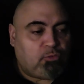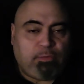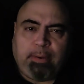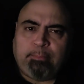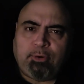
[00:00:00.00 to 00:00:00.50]

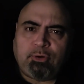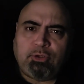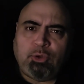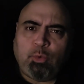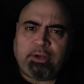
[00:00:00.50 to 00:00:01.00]
Remember,
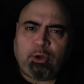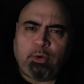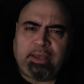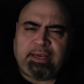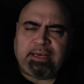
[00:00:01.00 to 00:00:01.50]
you want to go
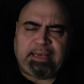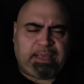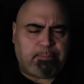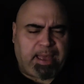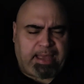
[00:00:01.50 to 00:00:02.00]
ahead and
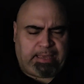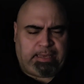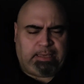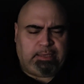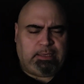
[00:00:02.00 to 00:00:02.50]
lay
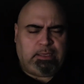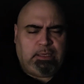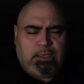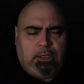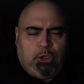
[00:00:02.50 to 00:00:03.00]
back,
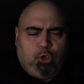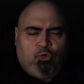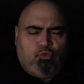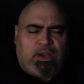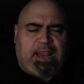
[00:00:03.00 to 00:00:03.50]

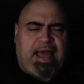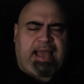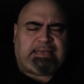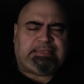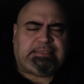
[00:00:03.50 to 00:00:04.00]

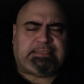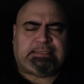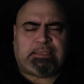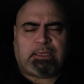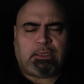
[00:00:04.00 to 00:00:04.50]

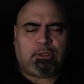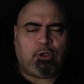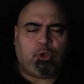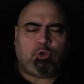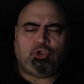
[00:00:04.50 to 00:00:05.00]
relax,
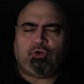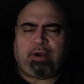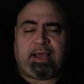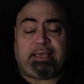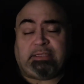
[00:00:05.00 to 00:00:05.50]
close your
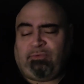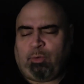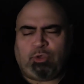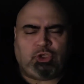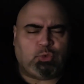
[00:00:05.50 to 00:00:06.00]
eyes if you
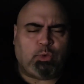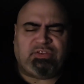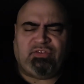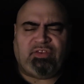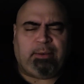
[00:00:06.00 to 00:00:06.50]
just want to
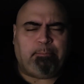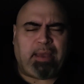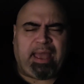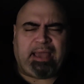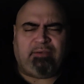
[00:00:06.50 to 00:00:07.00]
sit
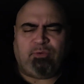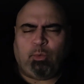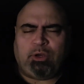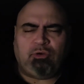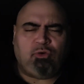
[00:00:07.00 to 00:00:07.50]
back, if you
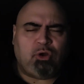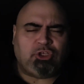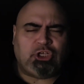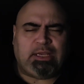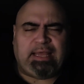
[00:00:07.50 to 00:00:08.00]
want to
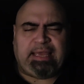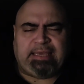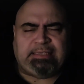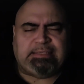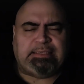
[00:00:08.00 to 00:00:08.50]
cross your
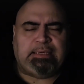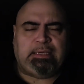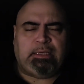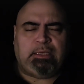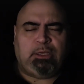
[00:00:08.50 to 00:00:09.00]
legs,
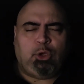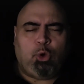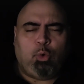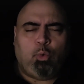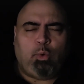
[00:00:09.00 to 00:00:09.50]

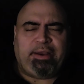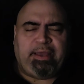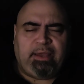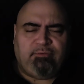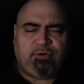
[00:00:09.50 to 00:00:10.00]

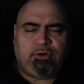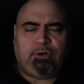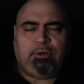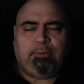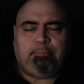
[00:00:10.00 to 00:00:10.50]
whatever
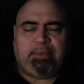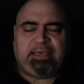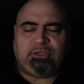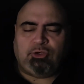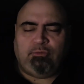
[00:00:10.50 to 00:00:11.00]

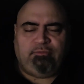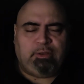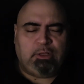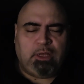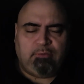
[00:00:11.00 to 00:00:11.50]
makes you
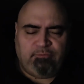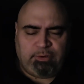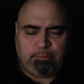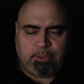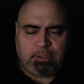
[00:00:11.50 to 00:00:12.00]
feel
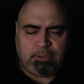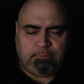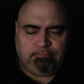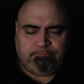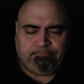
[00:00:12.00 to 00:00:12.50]
comfortable.
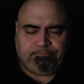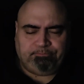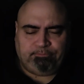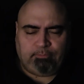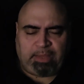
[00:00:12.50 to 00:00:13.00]

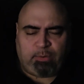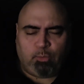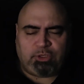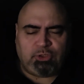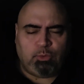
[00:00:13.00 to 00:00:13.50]
And
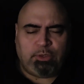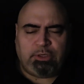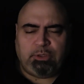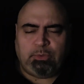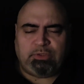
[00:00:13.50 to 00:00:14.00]
what you want
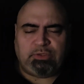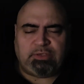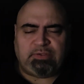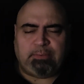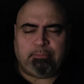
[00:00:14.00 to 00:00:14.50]
to do is
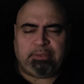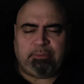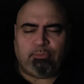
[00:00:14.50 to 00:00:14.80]
just simply